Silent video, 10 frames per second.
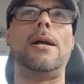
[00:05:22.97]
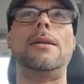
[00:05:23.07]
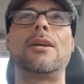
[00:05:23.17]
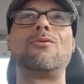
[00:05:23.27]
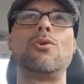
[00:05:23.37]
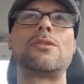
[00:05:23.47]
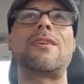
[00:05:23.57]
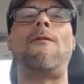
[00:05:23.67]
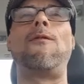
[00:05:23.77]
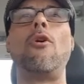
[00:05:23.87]
and it
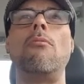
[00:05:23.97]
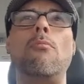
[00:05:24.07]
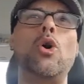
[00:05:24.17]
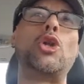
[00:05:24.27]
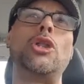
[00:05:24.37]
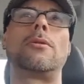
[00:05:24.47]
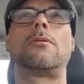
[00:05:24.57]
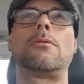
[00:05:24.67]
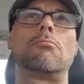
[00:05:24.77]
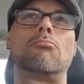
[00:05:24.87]
was a full moon.
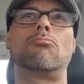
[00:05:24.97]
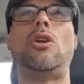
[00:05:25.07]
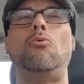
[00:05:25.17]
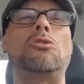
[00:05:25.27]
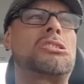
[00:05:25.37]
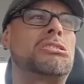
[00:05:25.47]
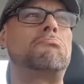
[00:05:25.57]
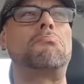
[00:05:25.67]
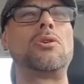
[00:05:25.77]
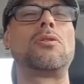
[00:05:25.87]
It was
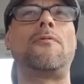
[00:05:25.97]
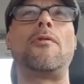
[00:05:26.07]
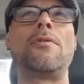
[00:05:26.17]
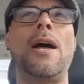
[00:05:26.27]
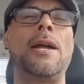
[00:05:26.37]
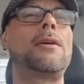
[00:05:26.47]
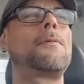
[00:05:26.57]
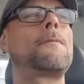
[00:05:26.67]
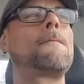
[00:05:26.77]
a beautiful night,